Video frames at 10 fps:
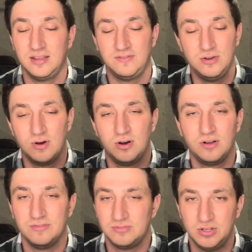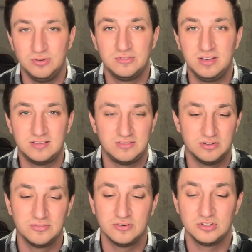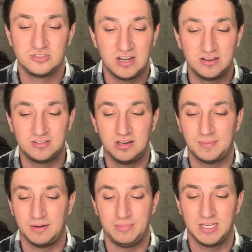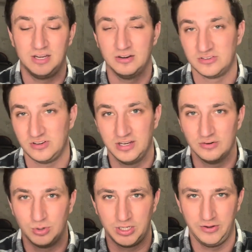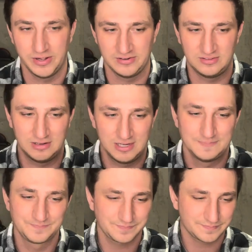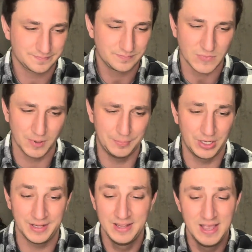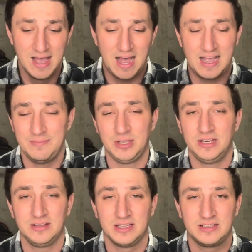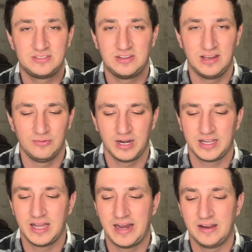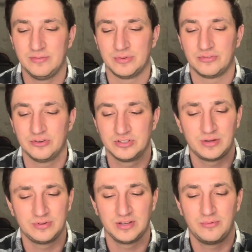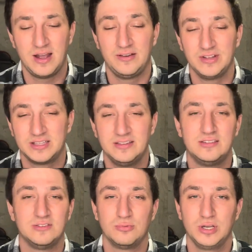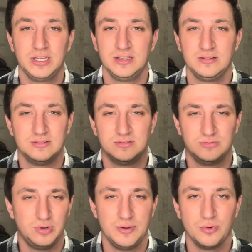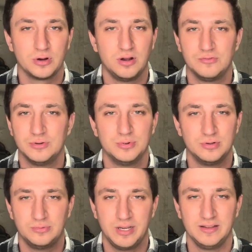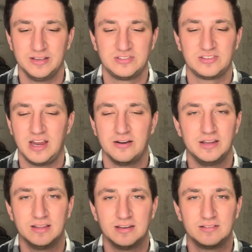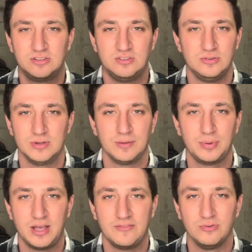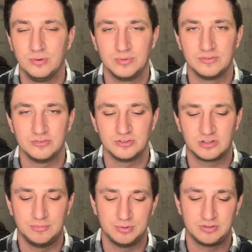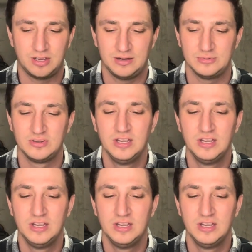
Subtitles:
If you all use these as your first saddle setup, I'd be curious to hear what you had to say. But I immediately said when I got out them the first time, I was like, wow, I'm like, this is way more comfortable and way less scary than doing the platform the first couple times.